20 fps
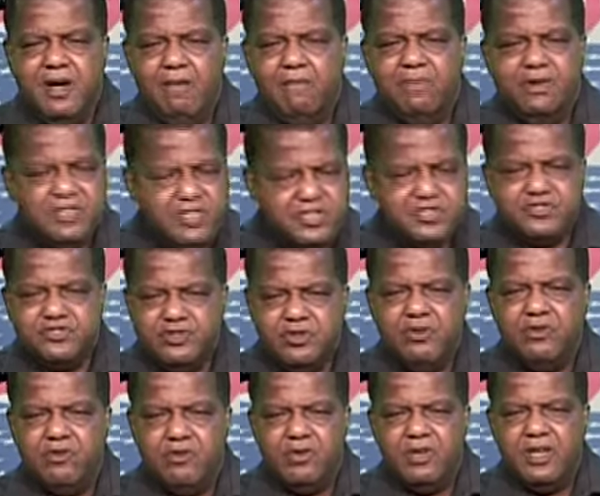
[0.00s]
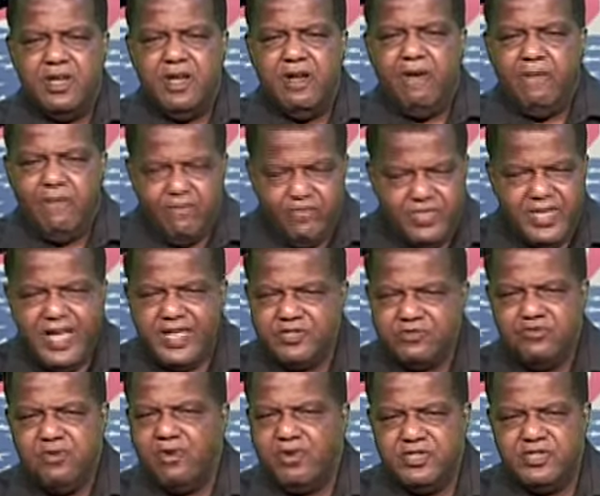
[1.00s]
But it's true. That's
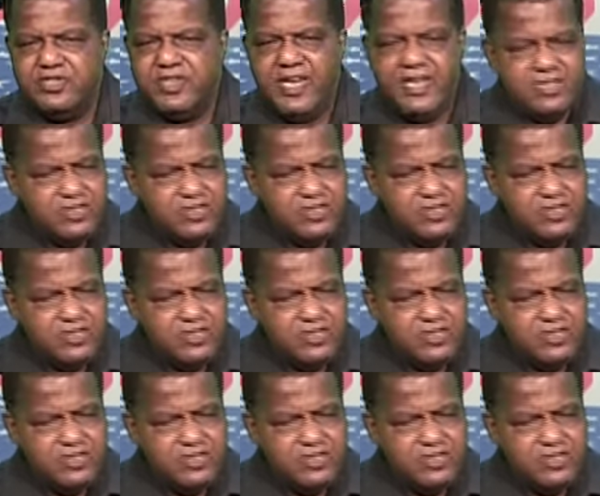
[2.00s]
where it's at.